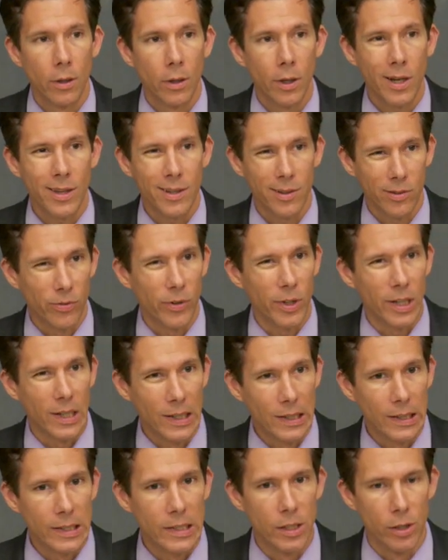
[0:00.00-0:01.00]
I think it's very
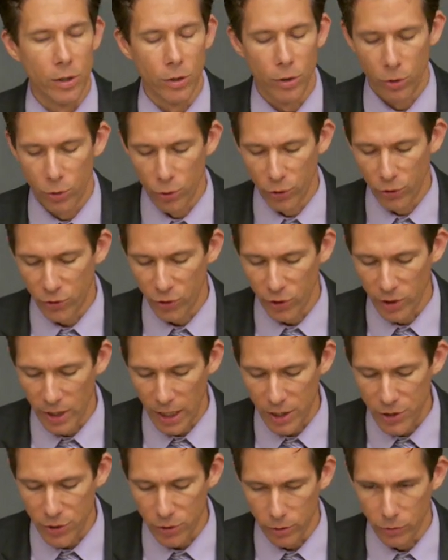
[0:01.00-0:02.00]
clear Christian
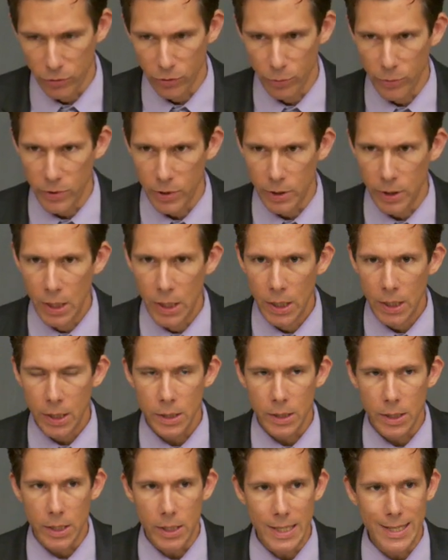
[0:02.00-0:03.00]
nationalism, the,
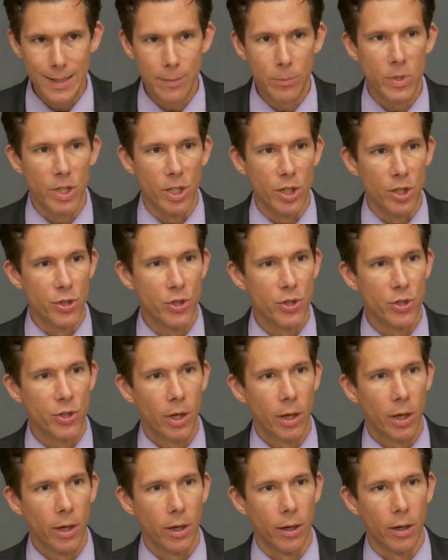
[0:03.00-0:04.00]
the image
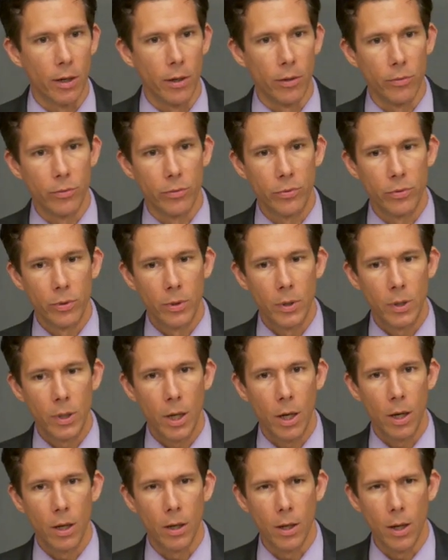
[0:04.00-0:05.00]
of
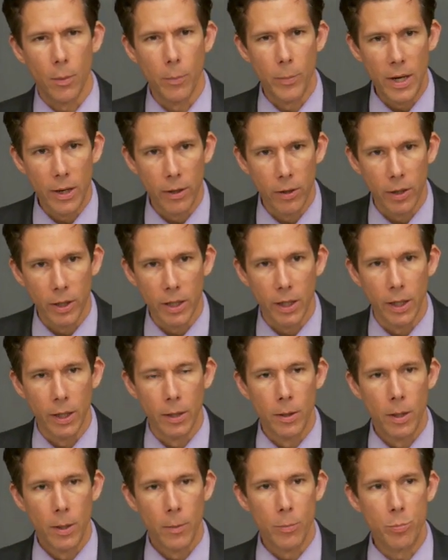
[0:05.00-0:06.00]
uh,
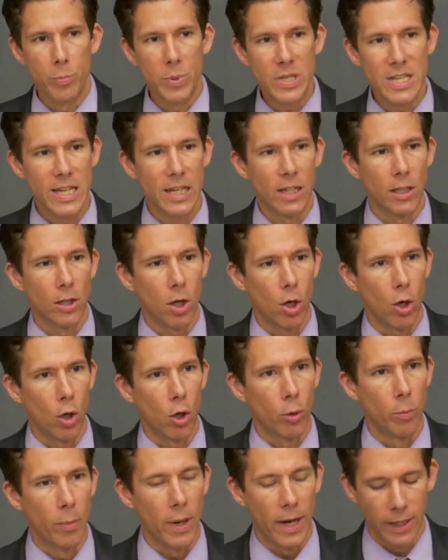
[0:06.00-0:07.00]
America being
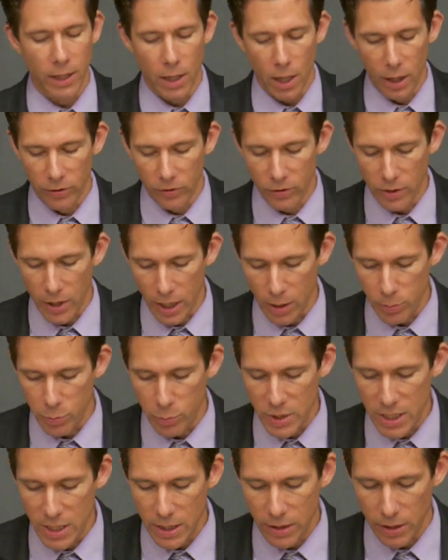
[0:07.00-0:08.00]
called by God's name,
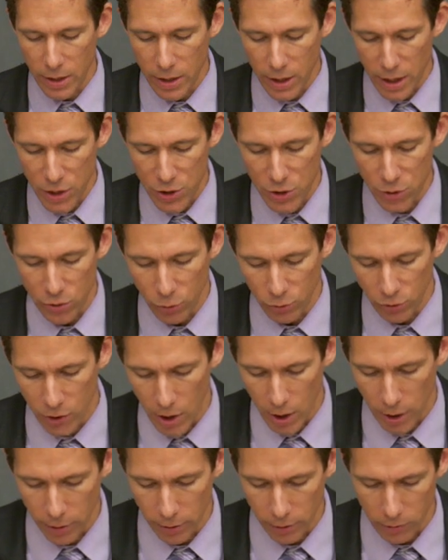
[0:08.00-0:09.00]
being the nation whose
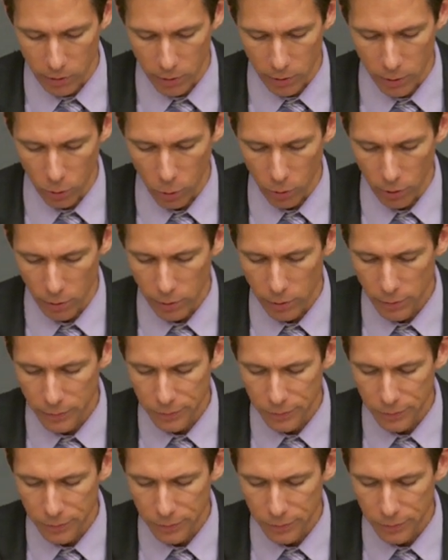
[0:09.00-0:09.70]
God is the Lord.